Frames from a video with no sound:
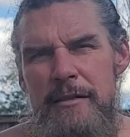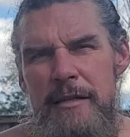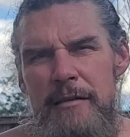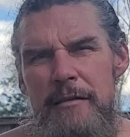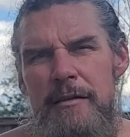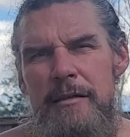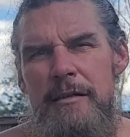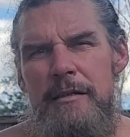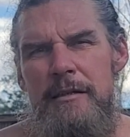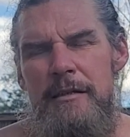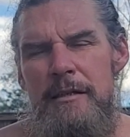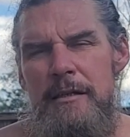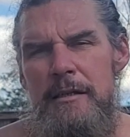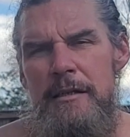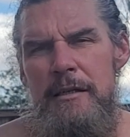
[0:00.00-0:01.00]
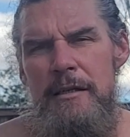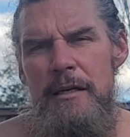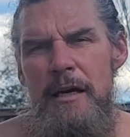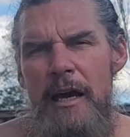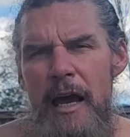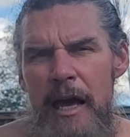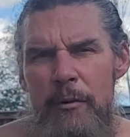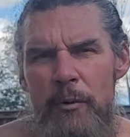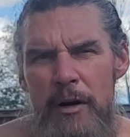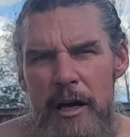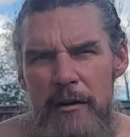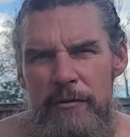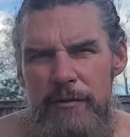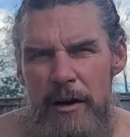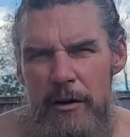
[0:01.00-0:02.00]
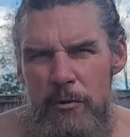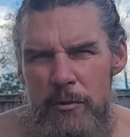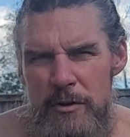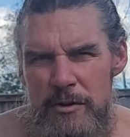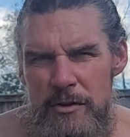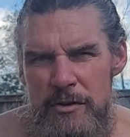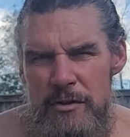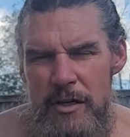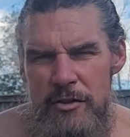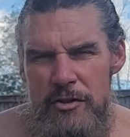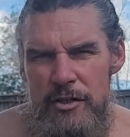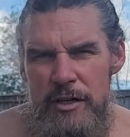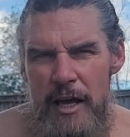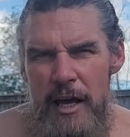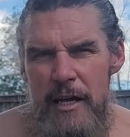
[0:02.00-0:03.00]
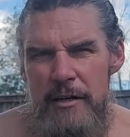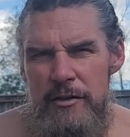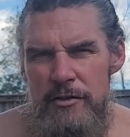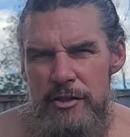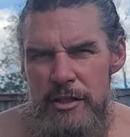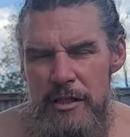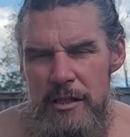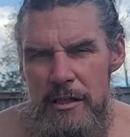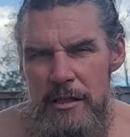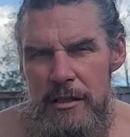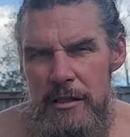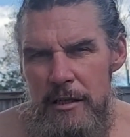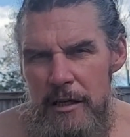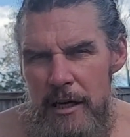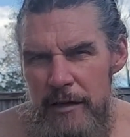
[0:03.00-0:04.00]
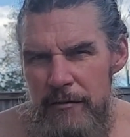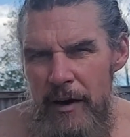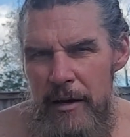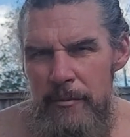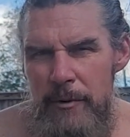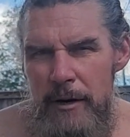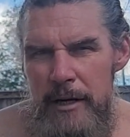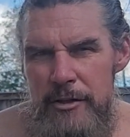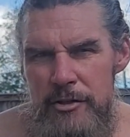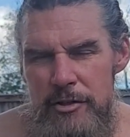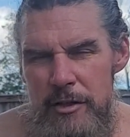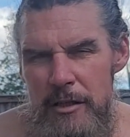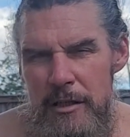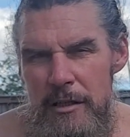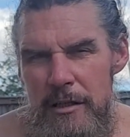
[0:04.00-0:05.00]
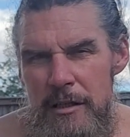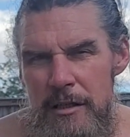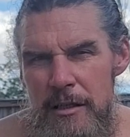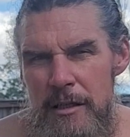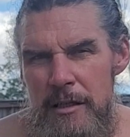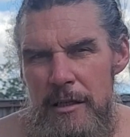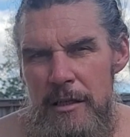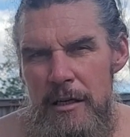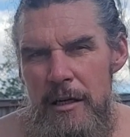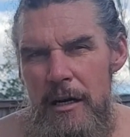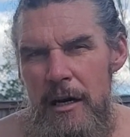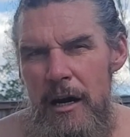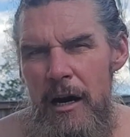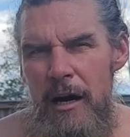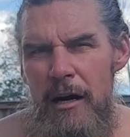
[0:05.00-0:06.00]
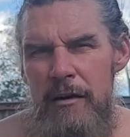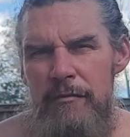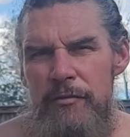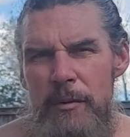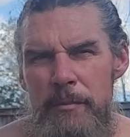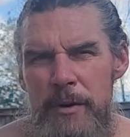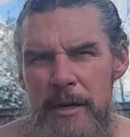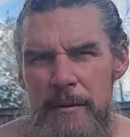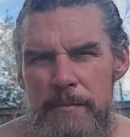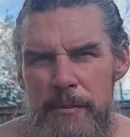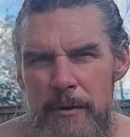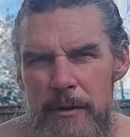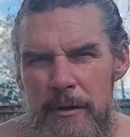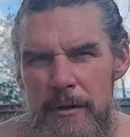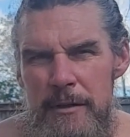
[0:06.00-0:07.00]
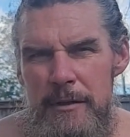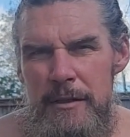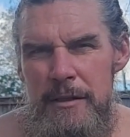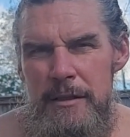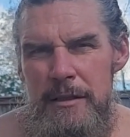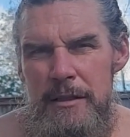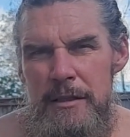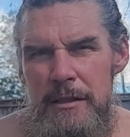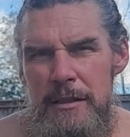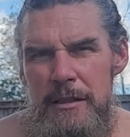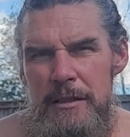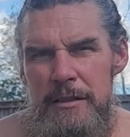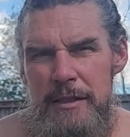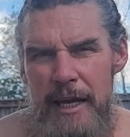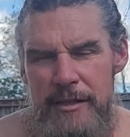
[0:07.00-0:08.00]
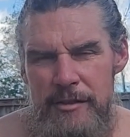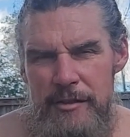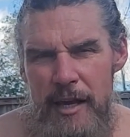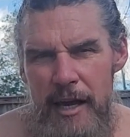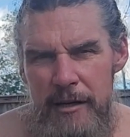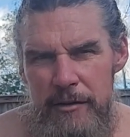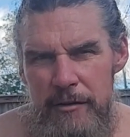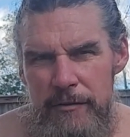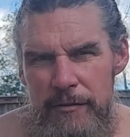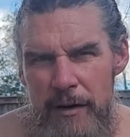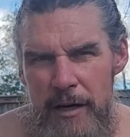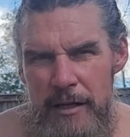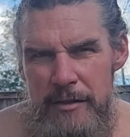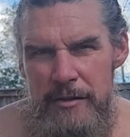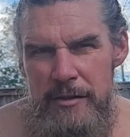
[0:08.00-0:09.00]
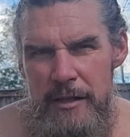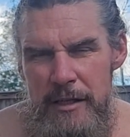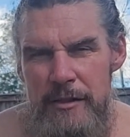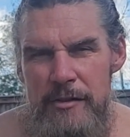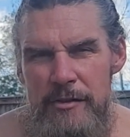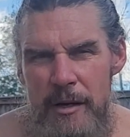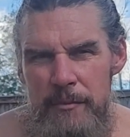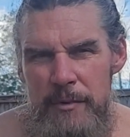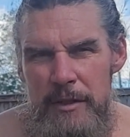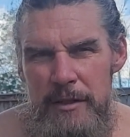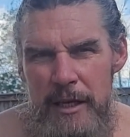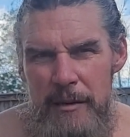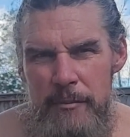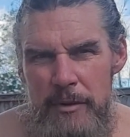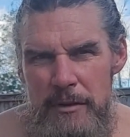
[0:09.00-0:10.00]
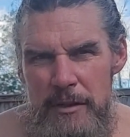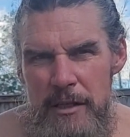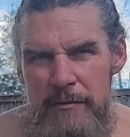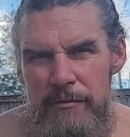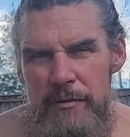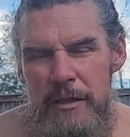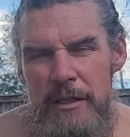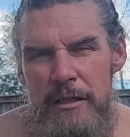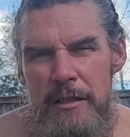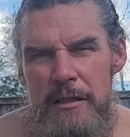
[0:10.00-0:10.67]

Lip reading: it. And what I felt was such an energy and vibration of the people that sacrificed in something they believed in.